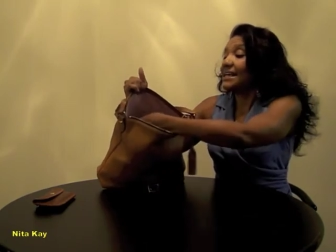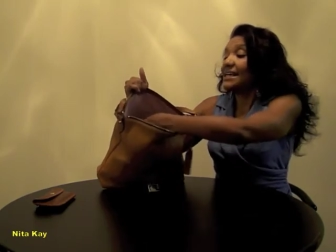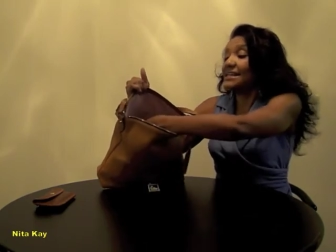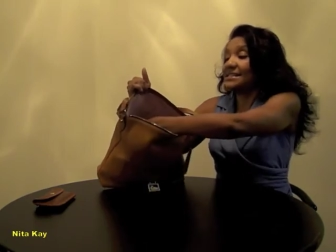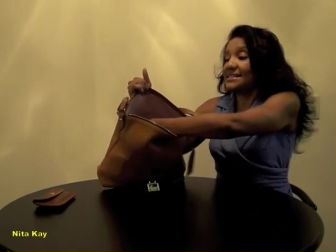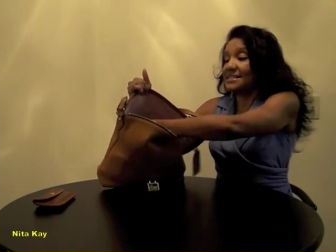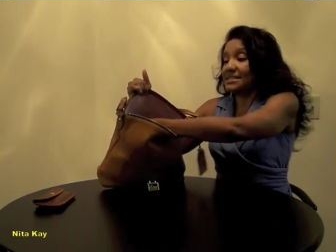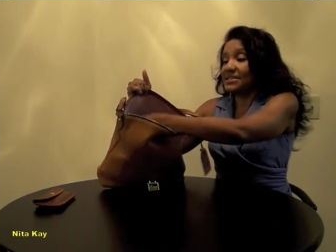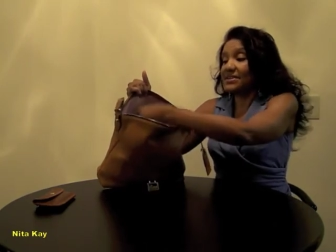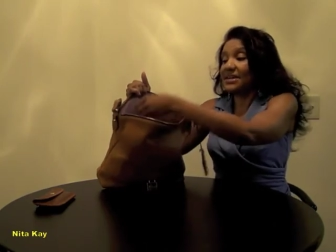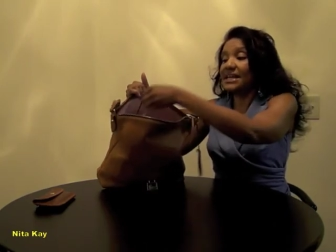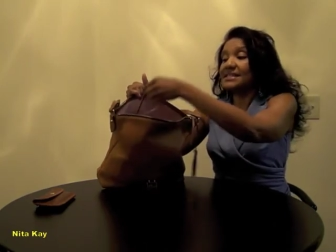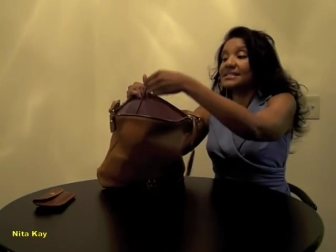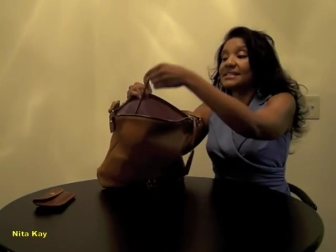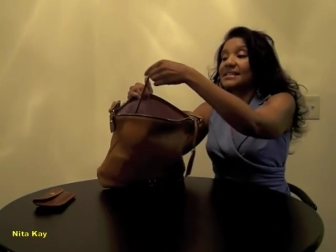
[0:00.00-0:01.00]
It still
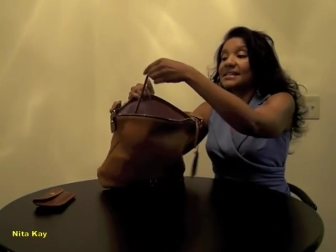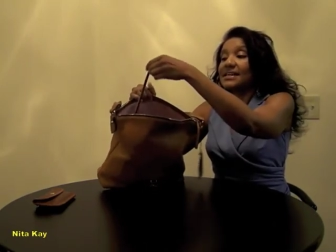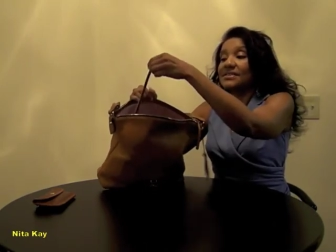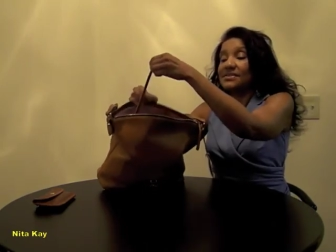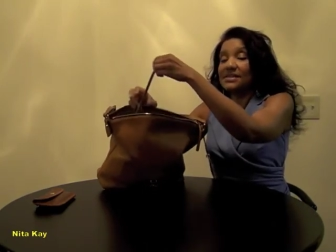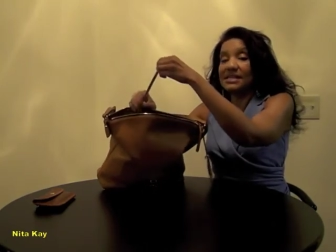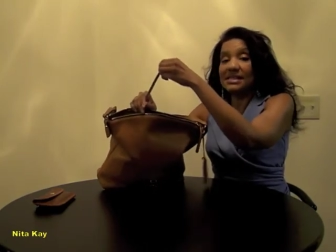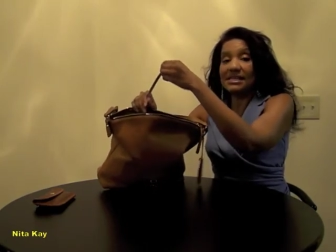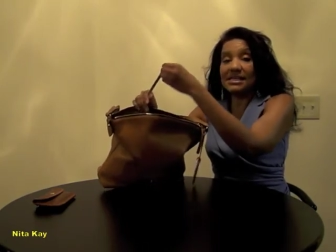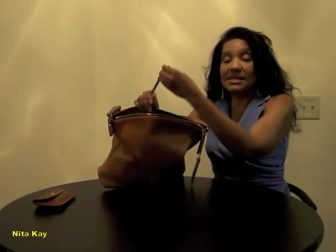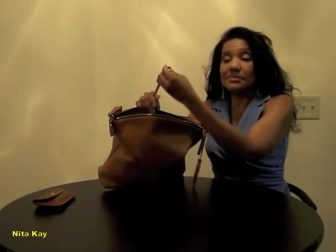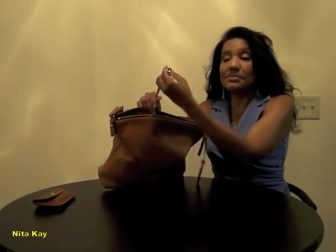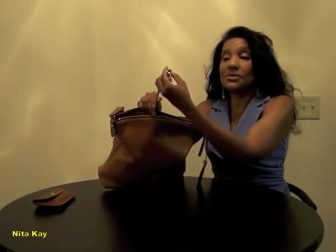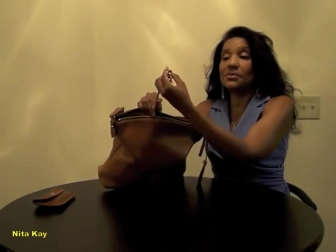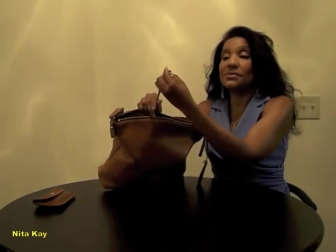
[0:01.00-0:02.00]
has a leather key
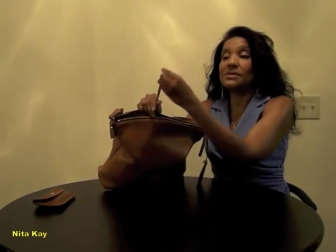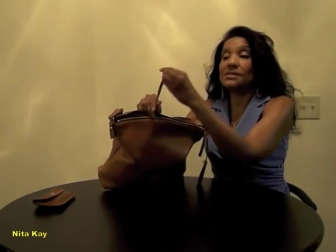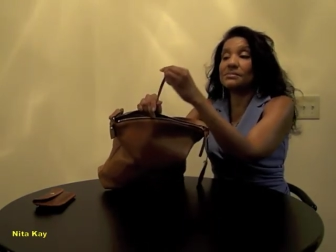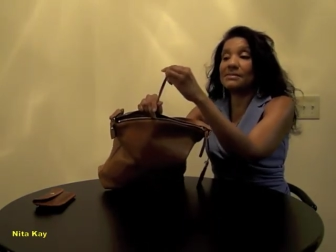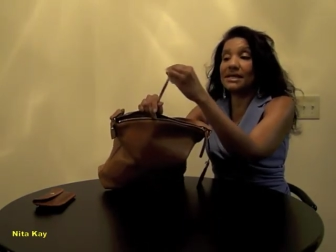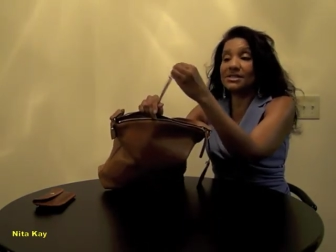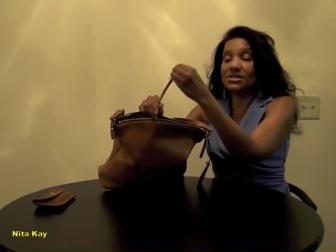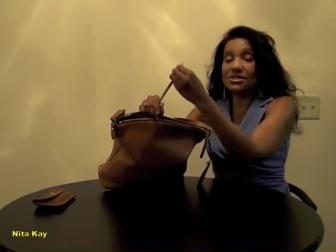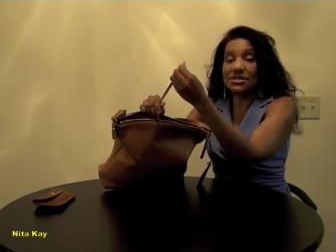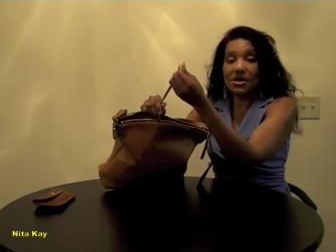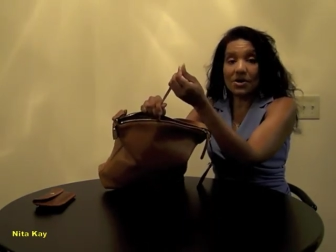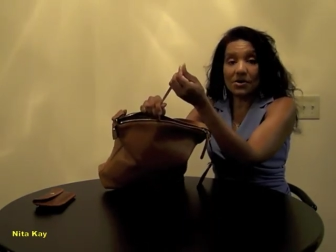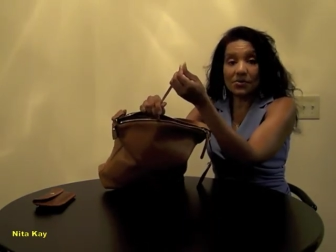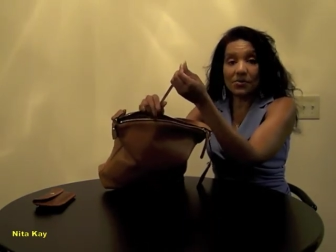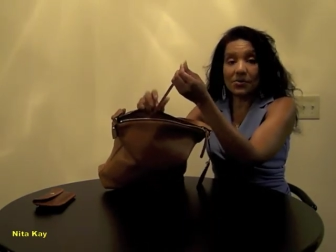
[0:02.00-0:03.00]
keeper with the matching
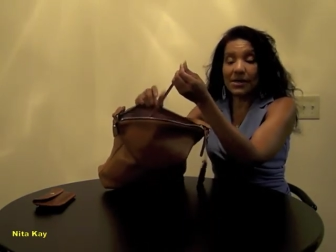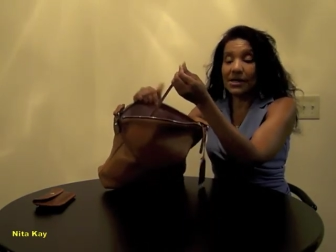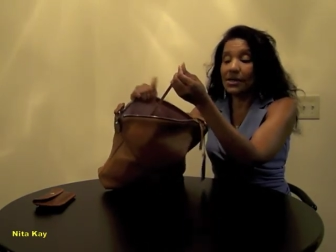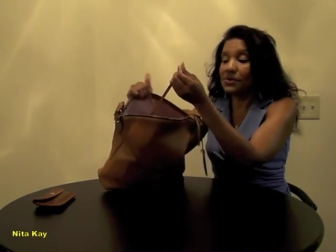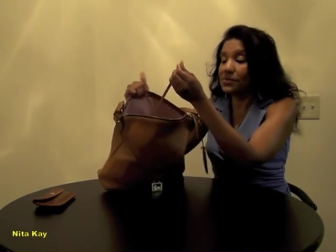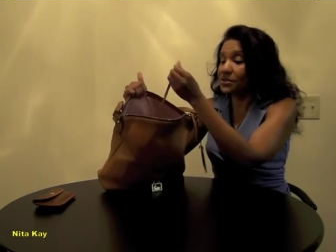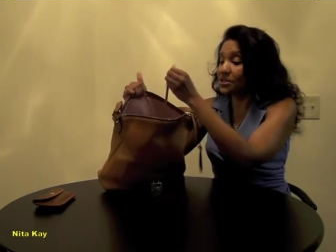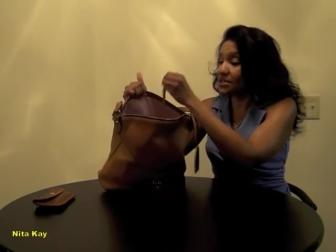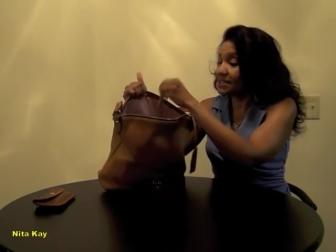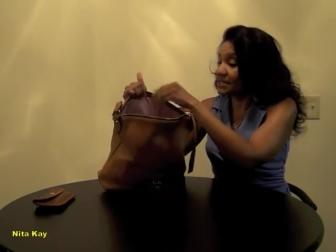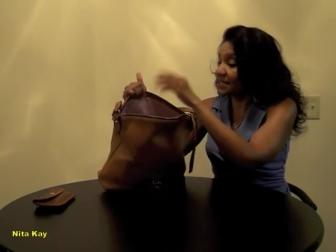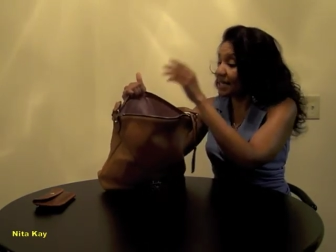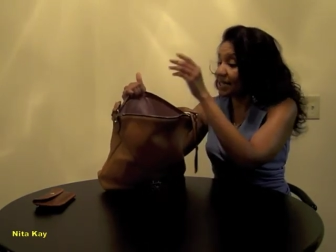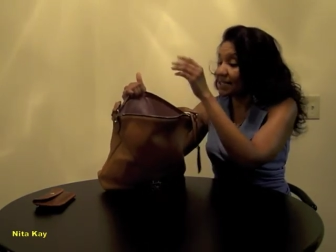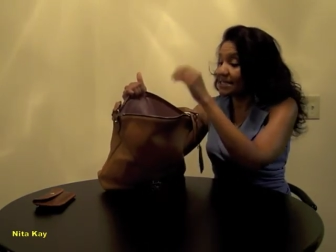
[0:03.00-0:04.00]
hardware, which is
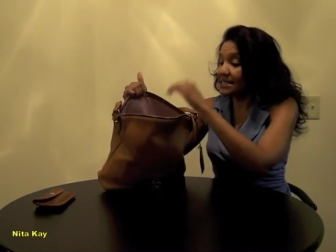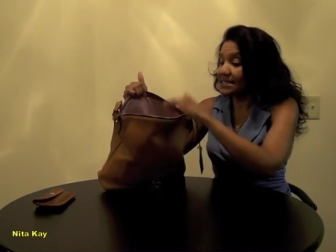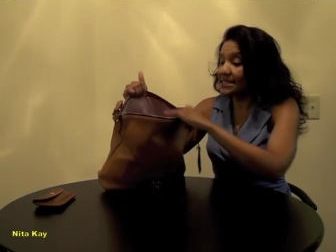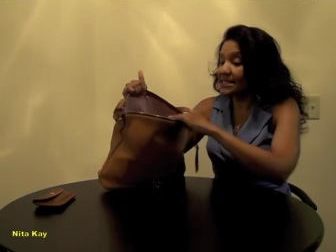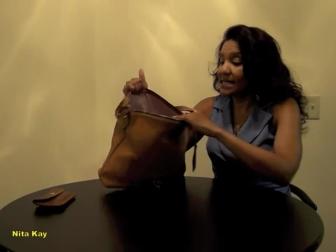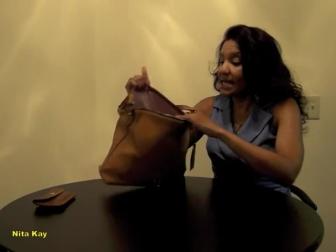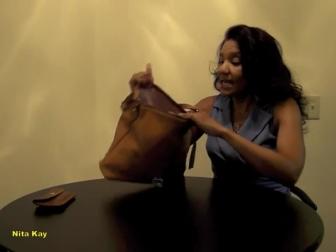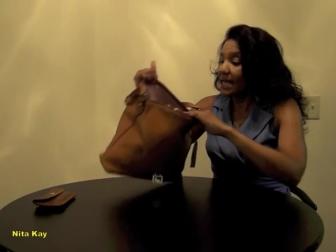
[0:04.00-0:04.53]
nice.